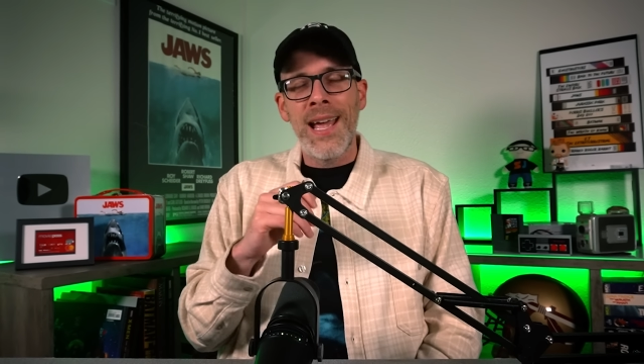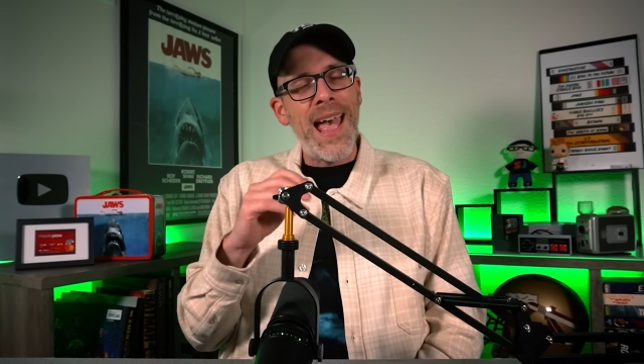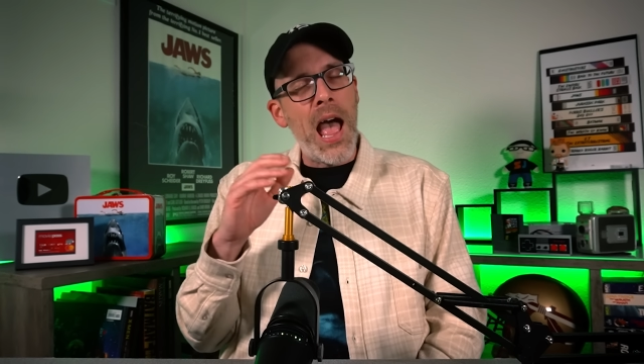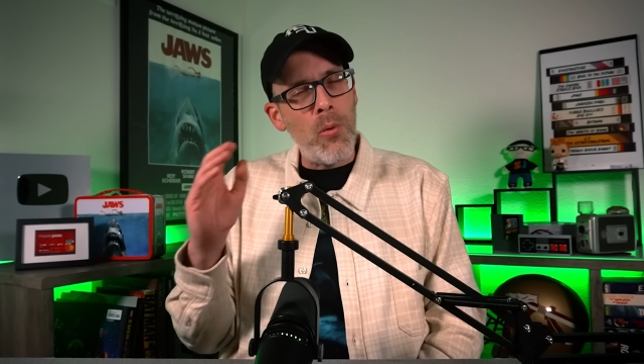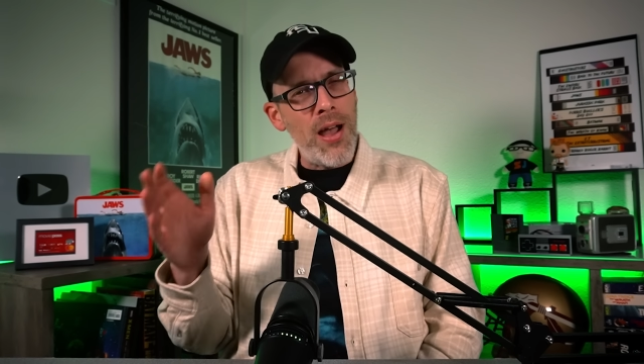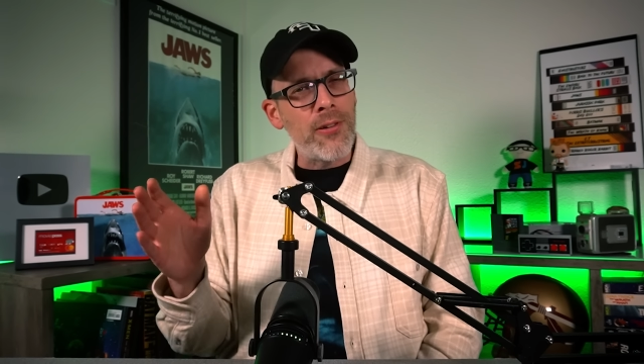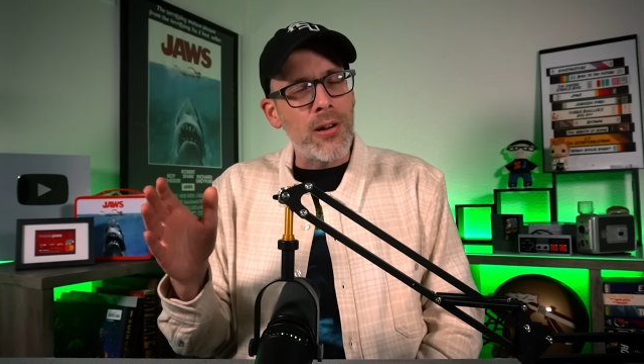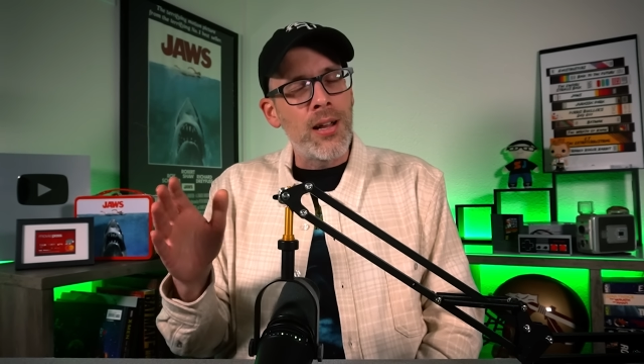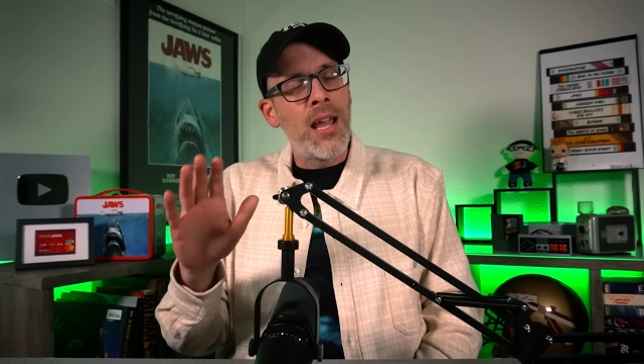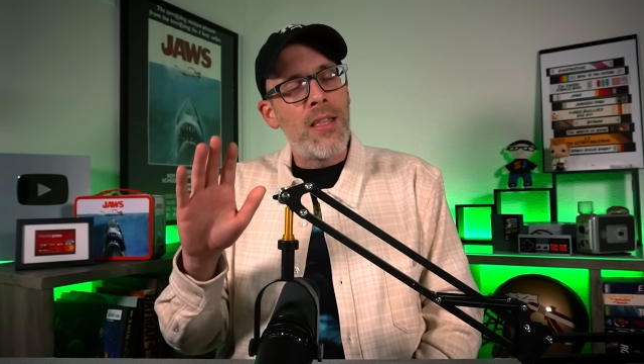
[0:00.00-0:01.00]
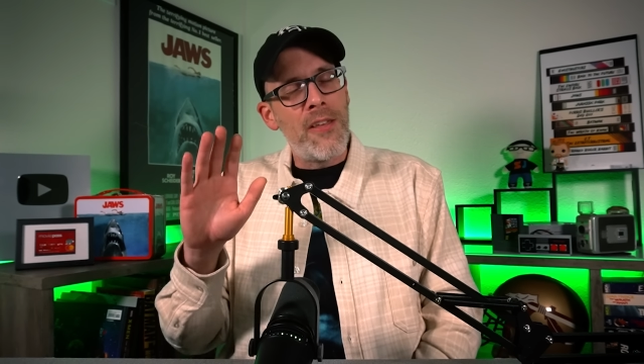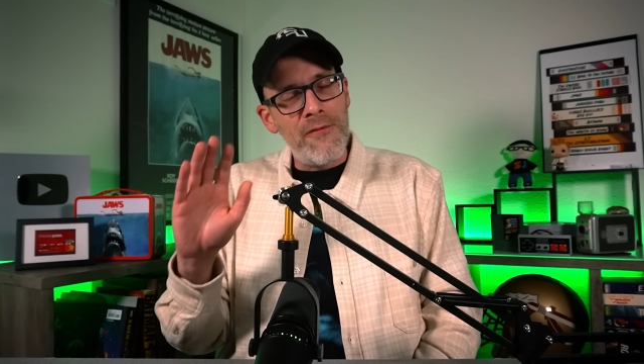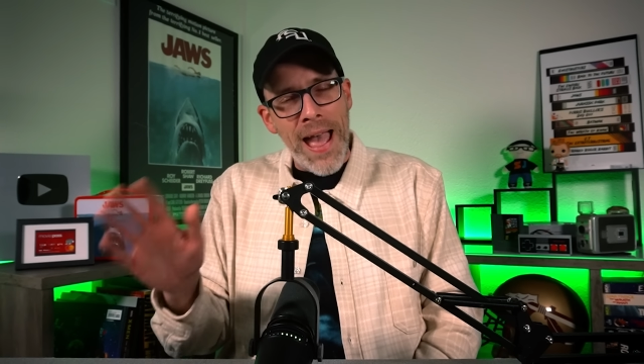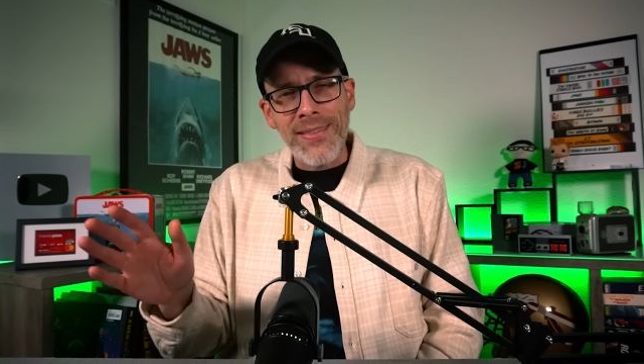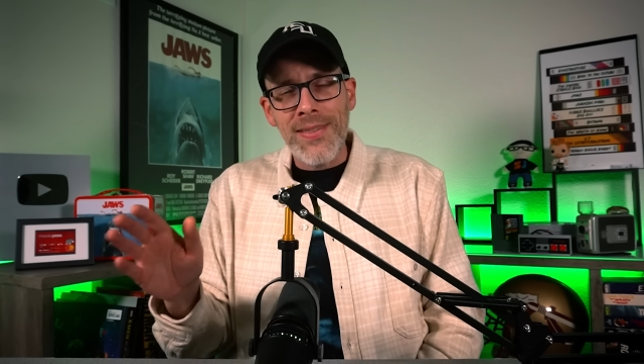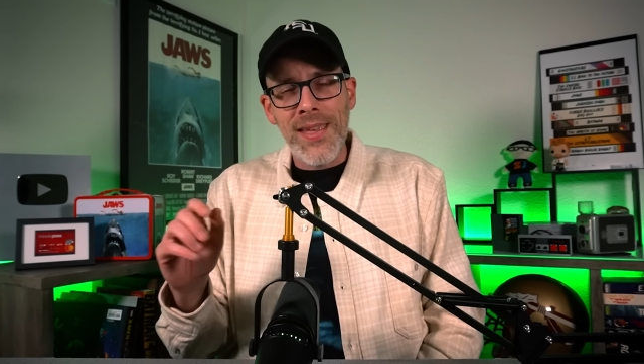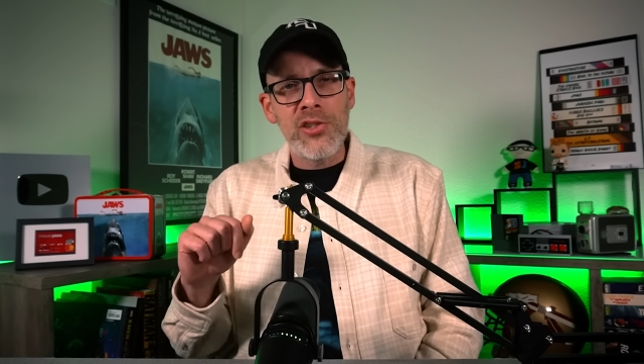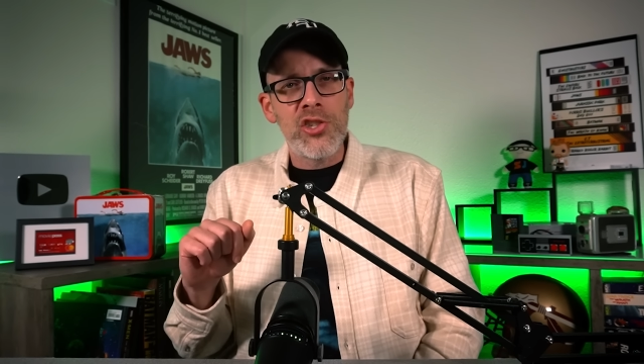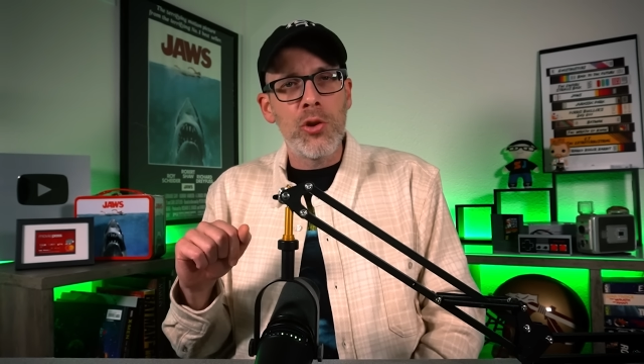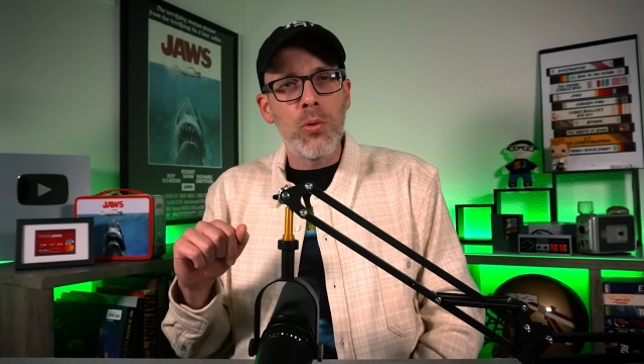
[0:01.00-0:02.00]
However, the fact that they
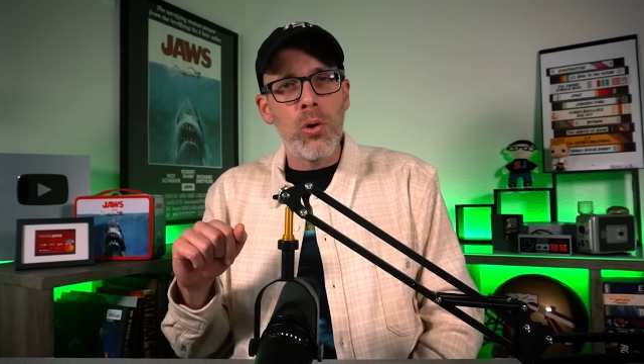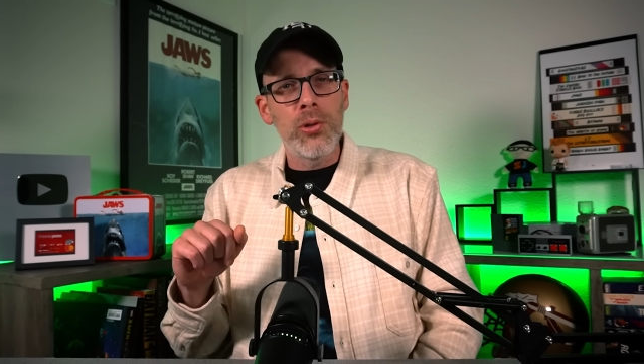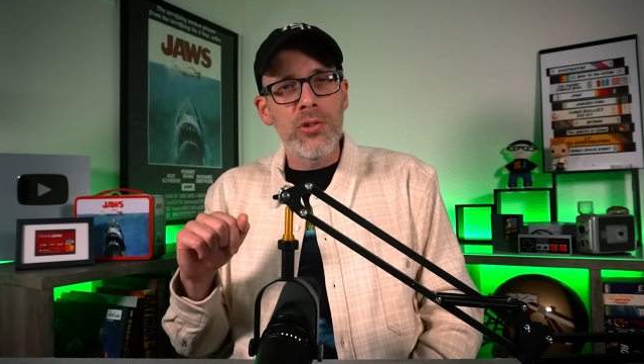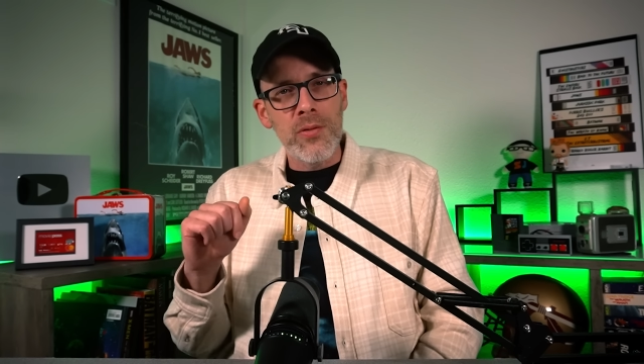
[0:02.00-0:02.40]
skew older